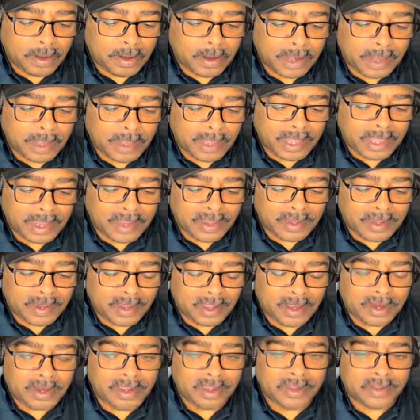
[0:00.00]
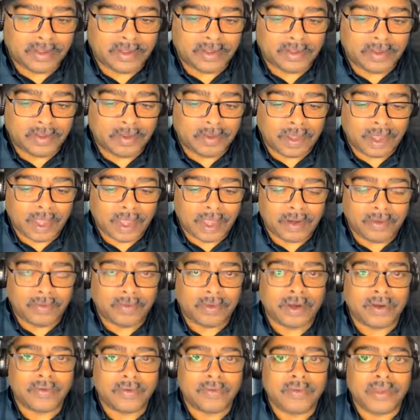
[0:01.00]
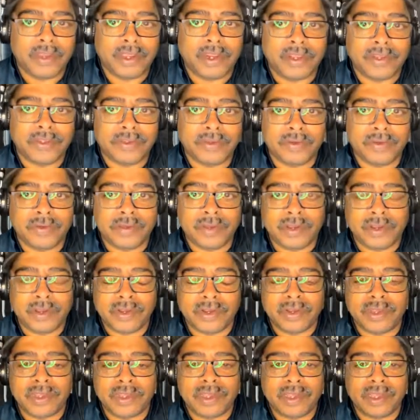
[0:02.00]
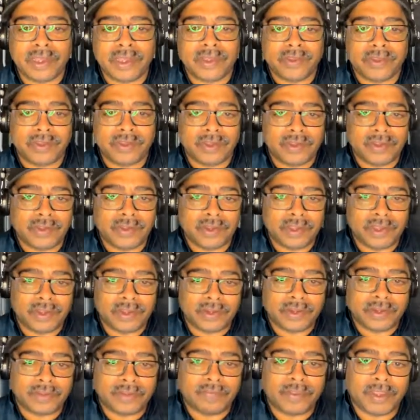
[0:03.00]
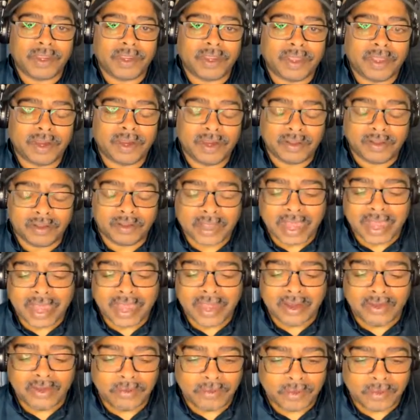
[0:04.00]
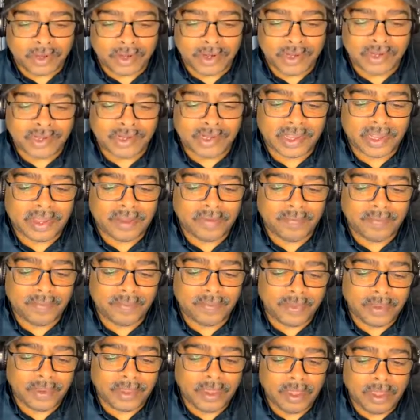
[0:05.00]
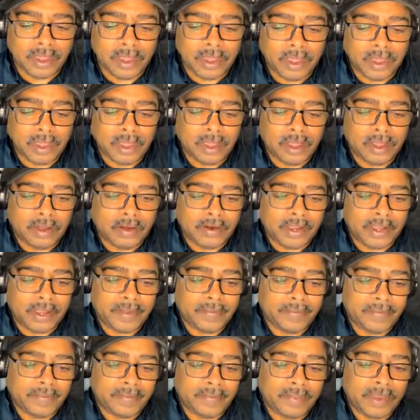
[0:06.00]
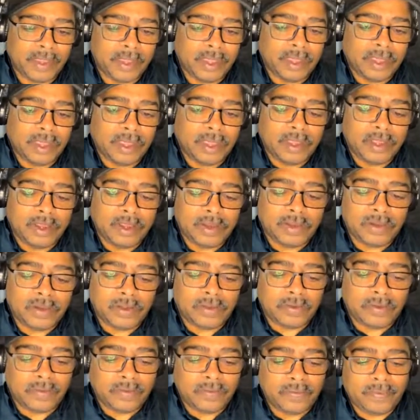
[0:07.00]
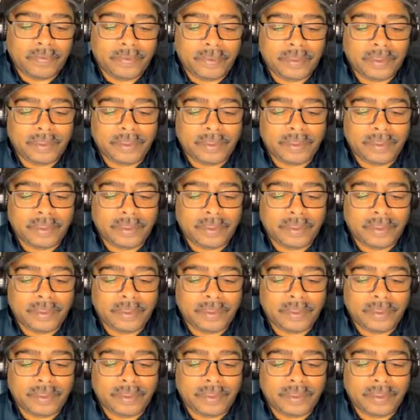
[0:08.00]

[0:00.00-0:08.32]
all right, that's not it. So I don't want to read into it just in case it's saying something I don't want to say. All right. So